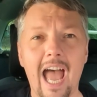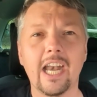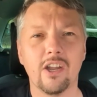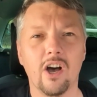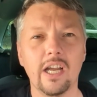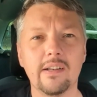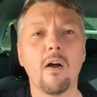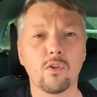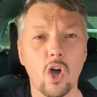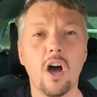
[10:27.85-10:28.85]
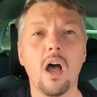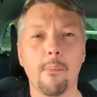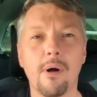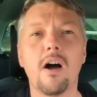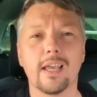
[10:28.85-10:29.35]
at night, I've got a
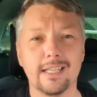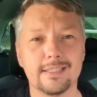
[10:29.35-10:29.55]
parking